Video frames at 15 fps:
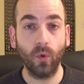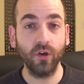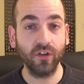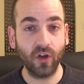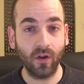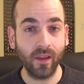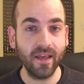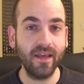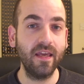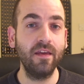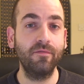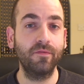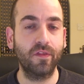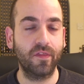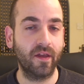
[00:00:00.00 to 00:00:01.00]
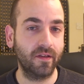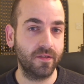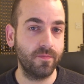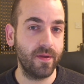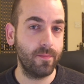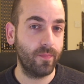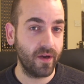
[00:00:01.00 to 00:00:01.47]
One colleague even
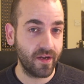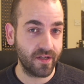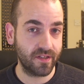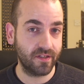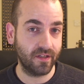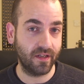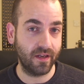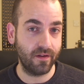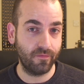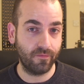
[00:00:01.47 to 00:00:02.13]
thanked me personally